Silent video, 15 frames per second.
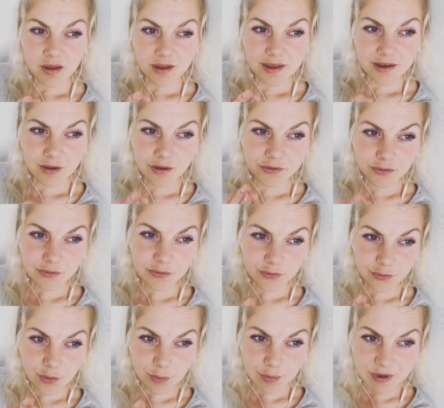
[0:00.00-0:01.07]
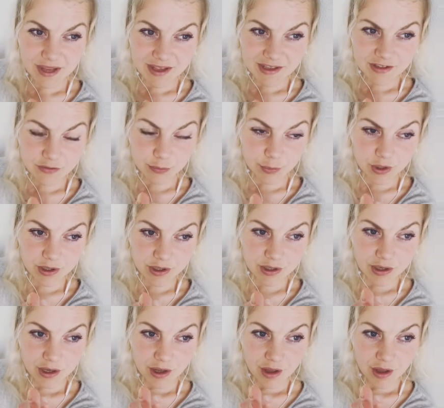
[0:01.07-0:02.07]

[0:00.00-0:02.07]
And also to a place where